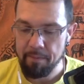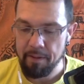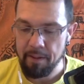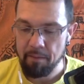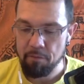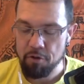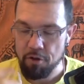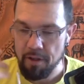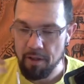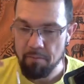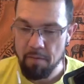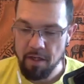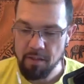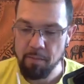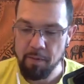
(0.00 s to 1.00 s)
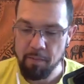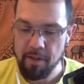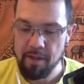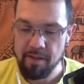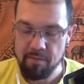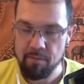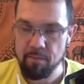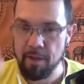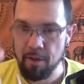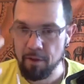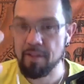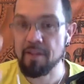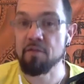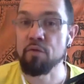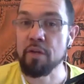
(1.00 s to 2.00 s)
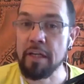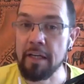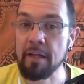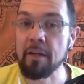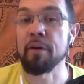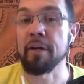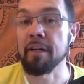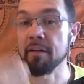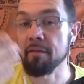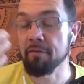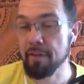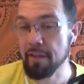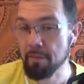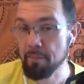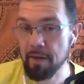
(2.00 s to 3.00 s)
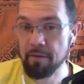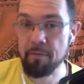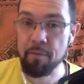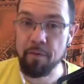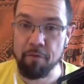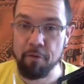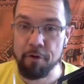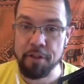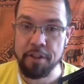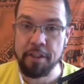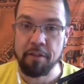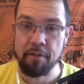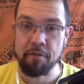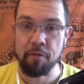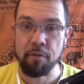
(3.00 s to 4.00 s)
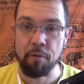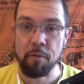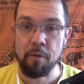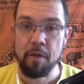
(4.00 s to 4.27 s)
but I'm sure there must be because we got this really great feedback from the first interview.